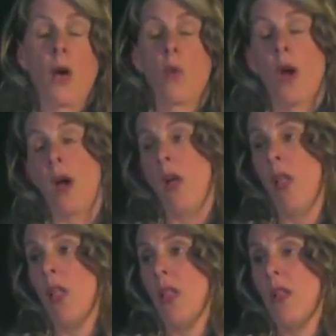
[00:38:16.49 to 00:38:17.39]

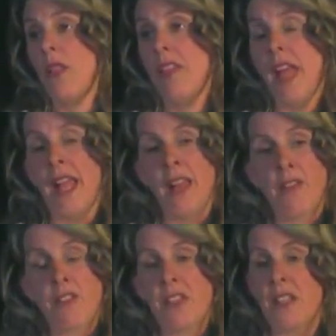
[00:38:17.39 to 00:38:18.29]
Well, then
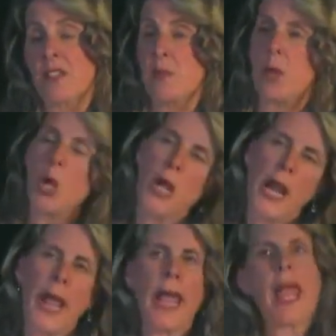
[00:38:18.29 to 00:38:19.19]
everything exploded
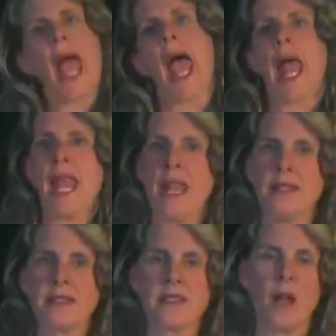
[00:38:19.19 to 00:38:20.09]
again,
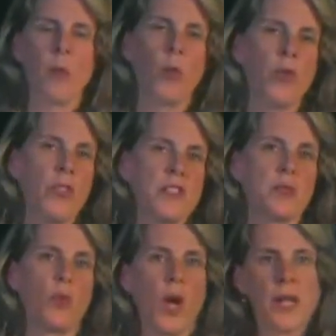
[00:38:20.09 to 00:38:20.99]
and this
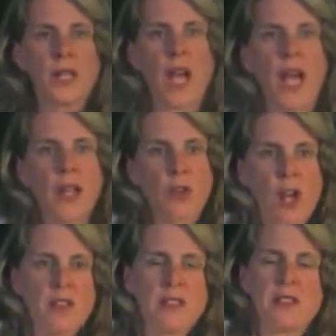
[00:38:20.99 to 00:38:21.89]
one guy
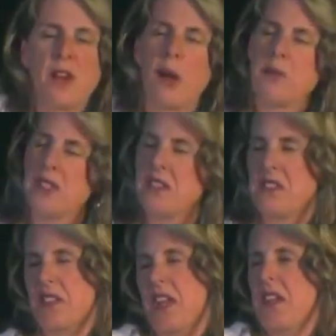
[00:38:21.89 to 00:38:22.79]
crossed his arms and
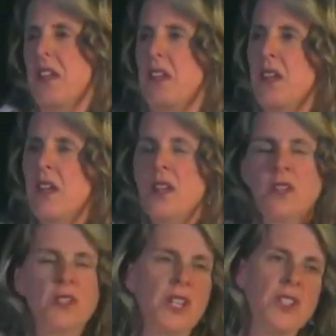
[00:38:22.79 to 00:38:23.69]
he's like,
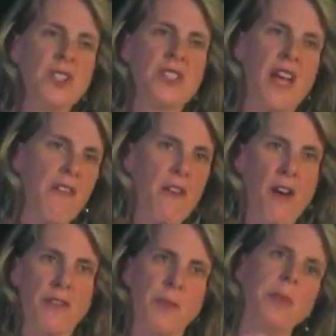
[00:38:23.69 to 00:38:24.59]
she can just F
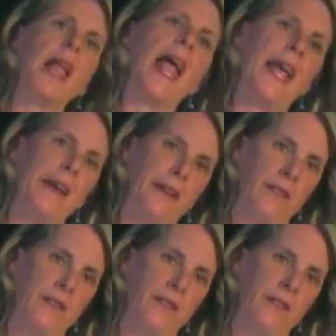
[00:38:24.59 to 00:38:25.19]
off to blank.